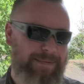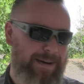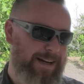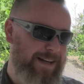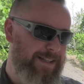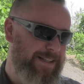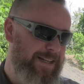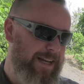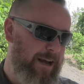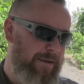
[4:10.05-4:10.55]
made
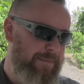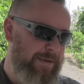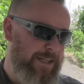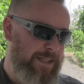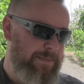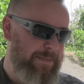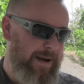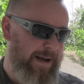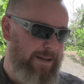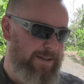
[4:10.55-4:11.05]
to CIP
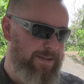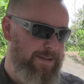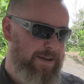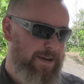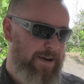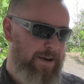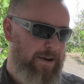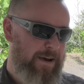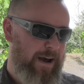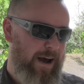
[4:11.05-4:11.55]
specs.
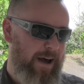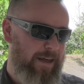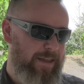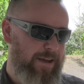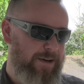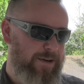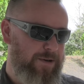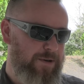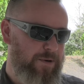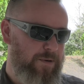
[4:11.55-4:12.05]
How
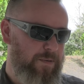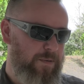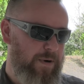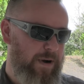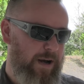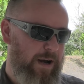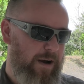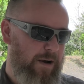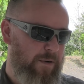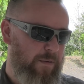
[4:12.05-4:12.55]
they do
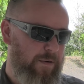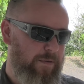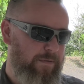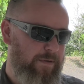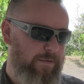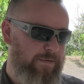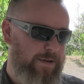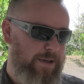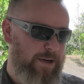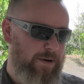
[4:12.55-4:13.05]

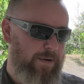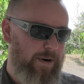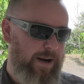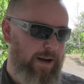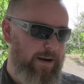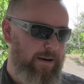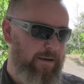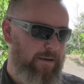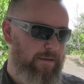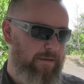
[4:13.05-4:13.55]
115
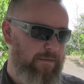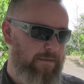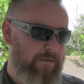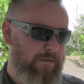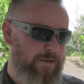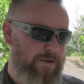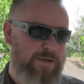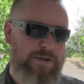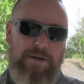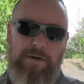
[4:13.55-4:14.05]
grain,
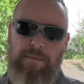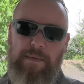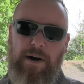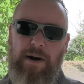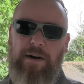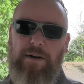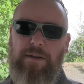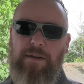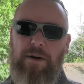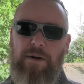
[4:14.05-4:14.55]
which is an
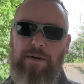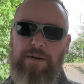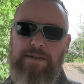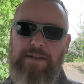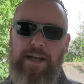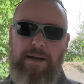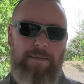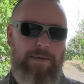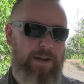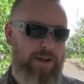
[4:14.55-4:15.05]
American load, a
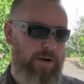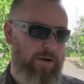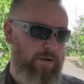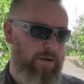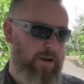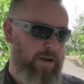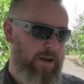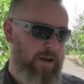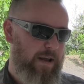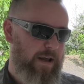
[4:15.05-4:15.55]
SAMI
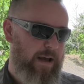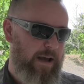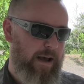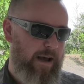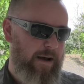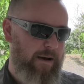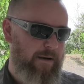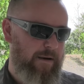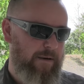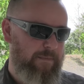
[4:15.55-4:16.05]
load,
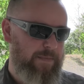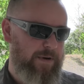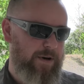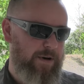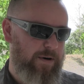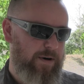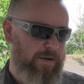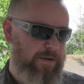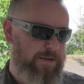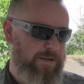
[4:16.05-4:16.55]
I'm
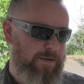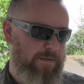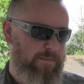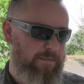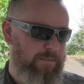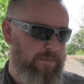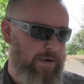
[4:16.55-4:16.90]
curious.